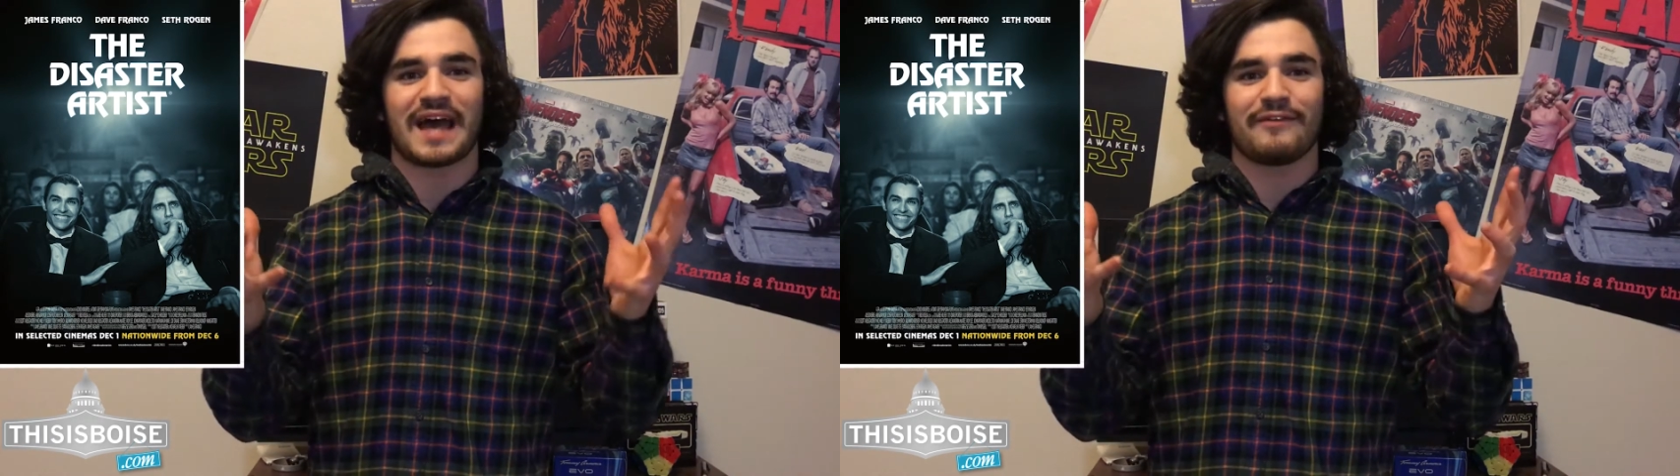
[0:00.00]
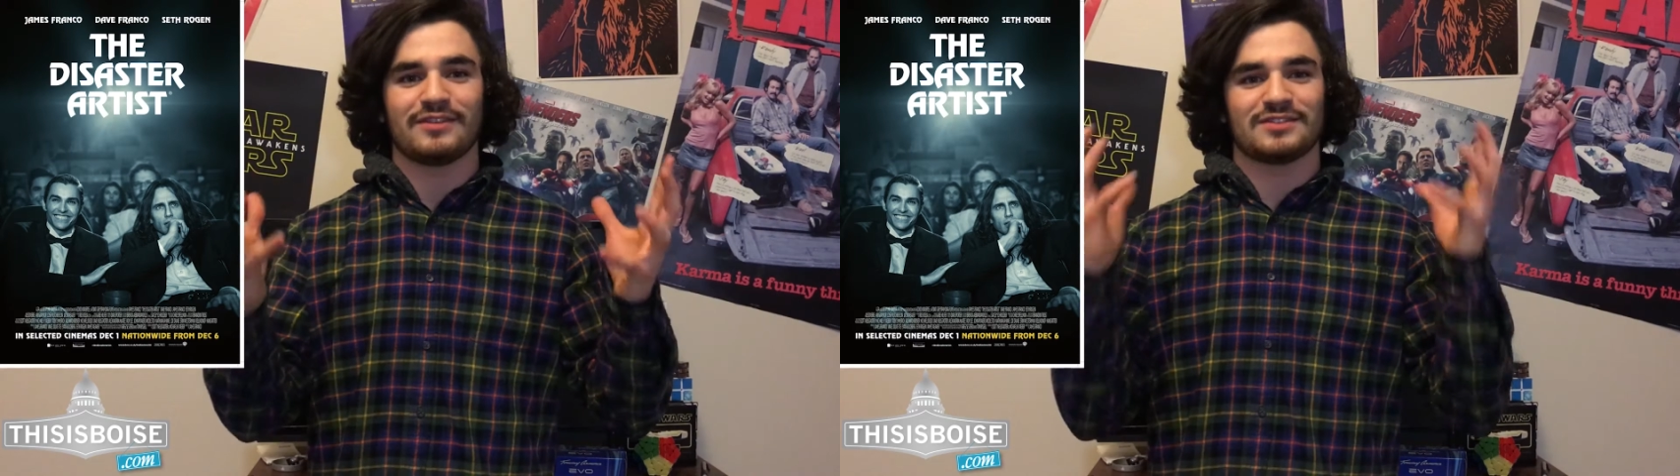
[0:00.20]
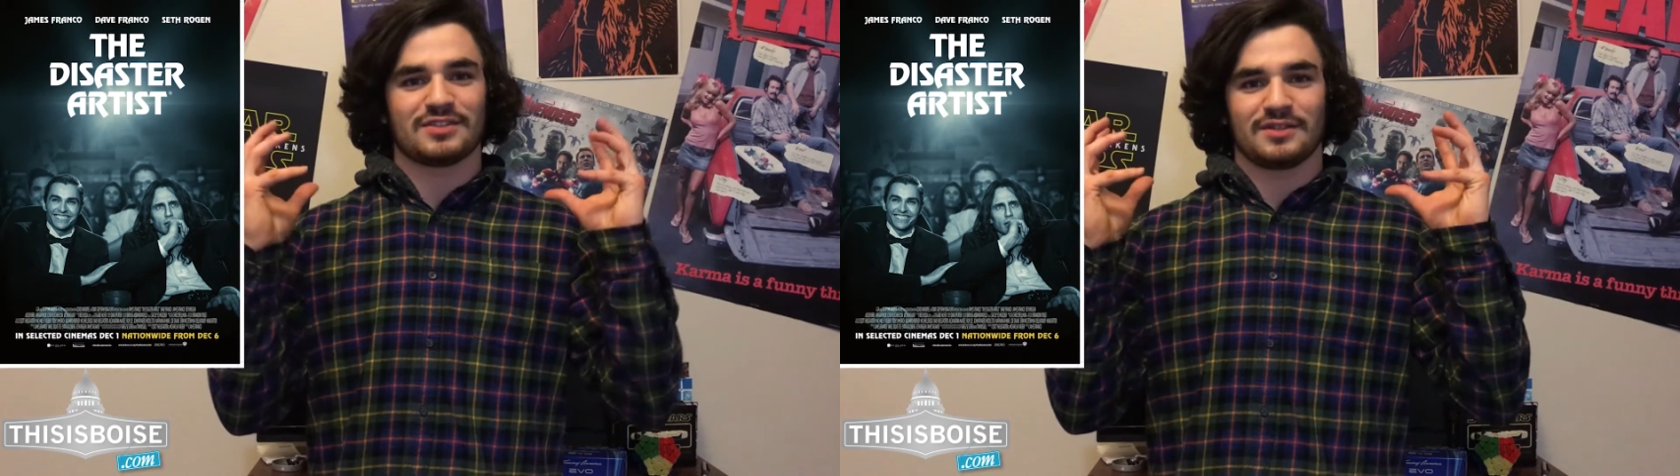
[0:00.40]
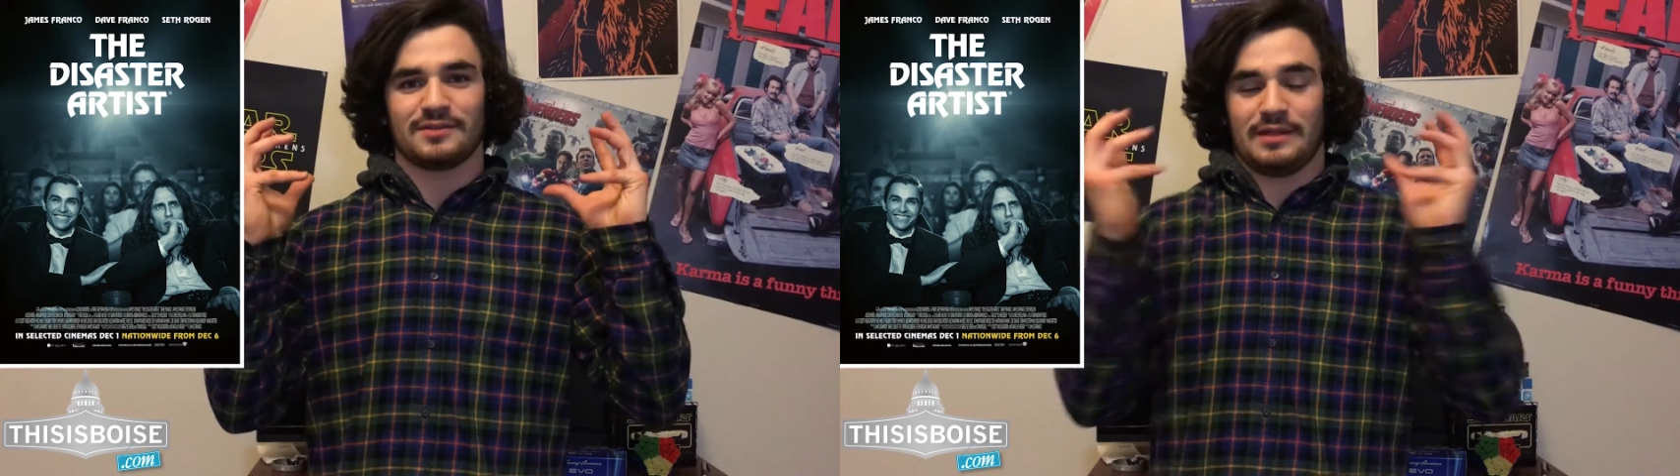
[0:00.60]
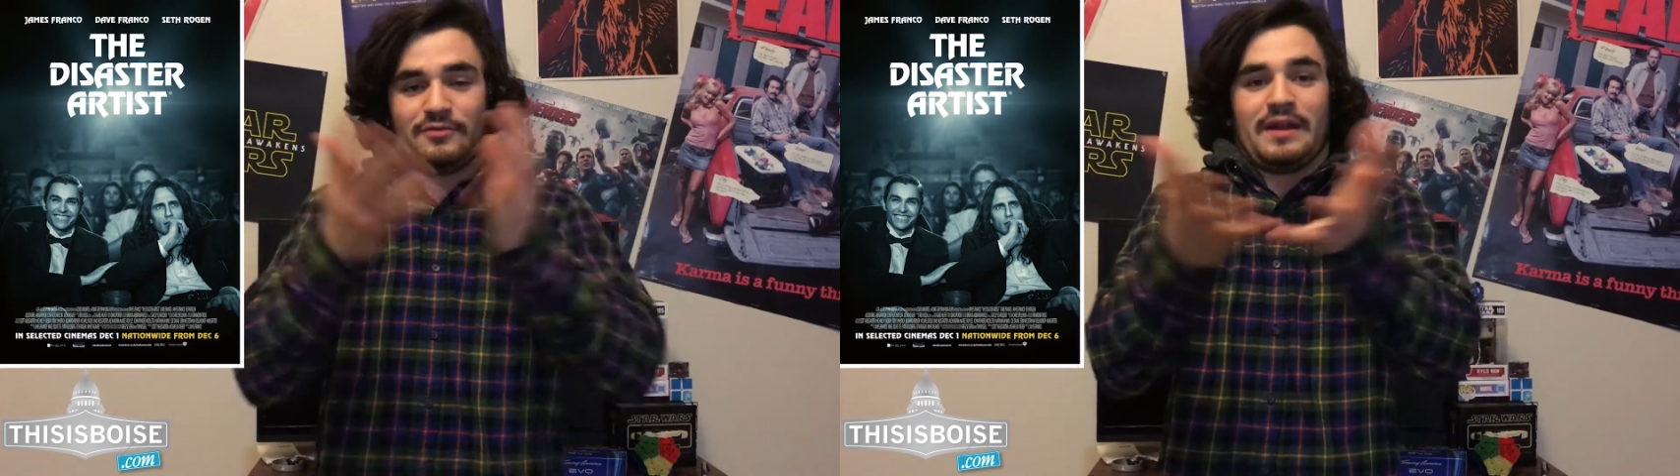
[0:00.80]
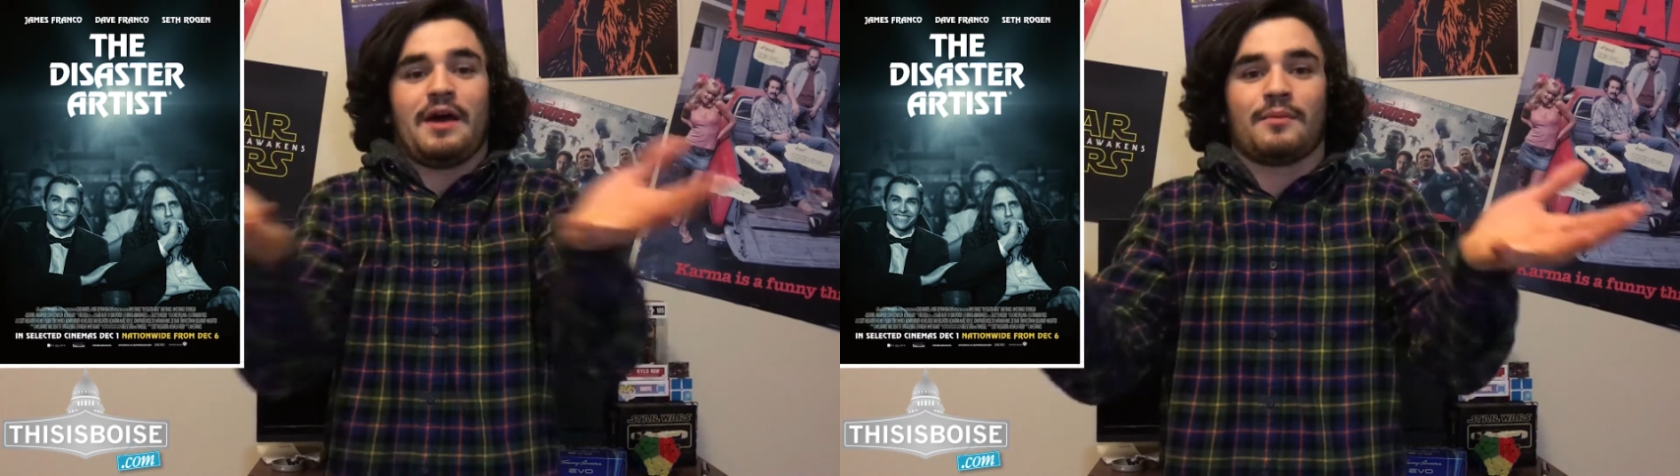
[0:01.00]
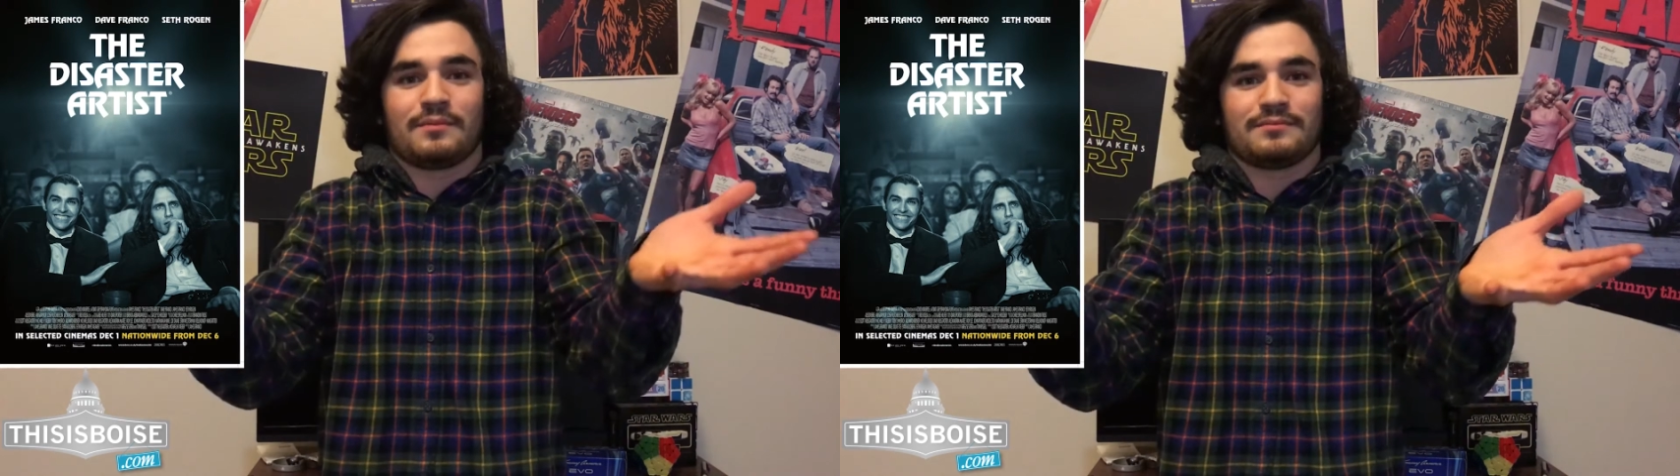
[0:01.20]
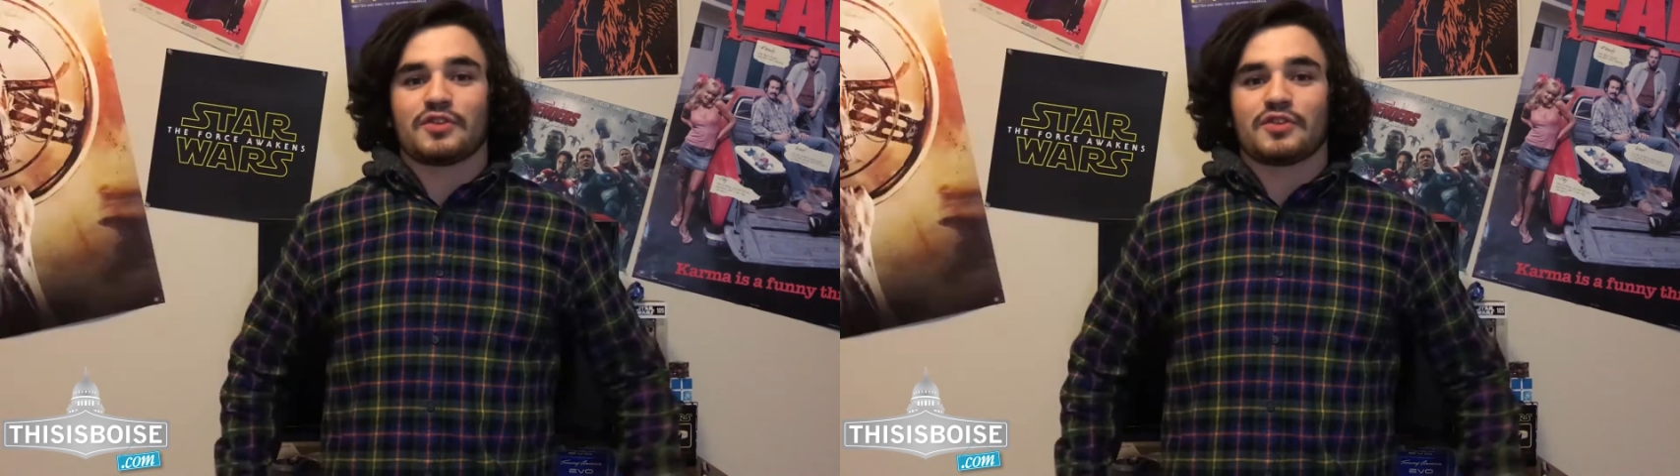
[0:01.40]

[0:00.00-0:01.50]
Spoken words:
dive into it right now.